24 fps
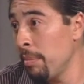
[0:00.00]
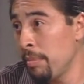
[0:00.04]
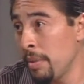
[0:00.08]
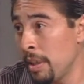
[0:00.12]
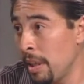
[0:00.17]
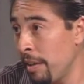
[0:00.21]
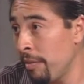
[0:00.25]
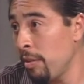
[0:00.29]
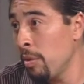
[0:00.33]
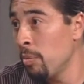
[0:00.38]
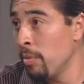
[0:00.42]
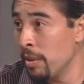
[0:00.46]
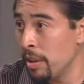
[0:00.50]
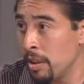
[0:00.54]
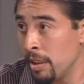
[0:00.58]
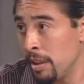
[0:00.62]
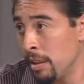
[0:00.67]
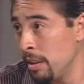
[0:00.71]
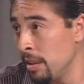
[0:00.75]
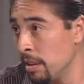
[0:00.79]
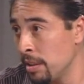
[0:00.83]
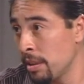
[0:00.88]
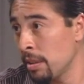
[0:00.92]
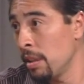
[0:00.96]
I mean, everyone
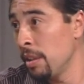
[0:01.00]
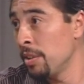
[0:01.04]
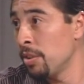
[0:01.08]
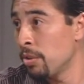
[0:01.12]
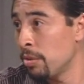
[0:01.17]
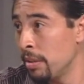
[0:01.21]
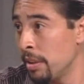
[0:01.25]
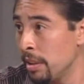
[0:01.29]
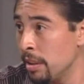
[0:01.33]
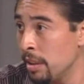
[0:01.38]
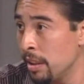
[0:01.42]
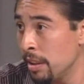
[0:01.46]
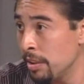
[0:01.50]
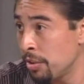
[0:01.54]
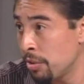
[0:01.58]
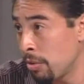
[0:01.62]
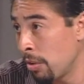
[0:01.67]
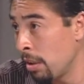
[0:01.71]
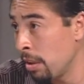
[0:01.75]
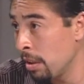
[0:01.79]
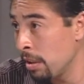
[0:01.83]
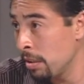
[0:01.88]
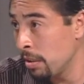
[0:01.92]
in this country has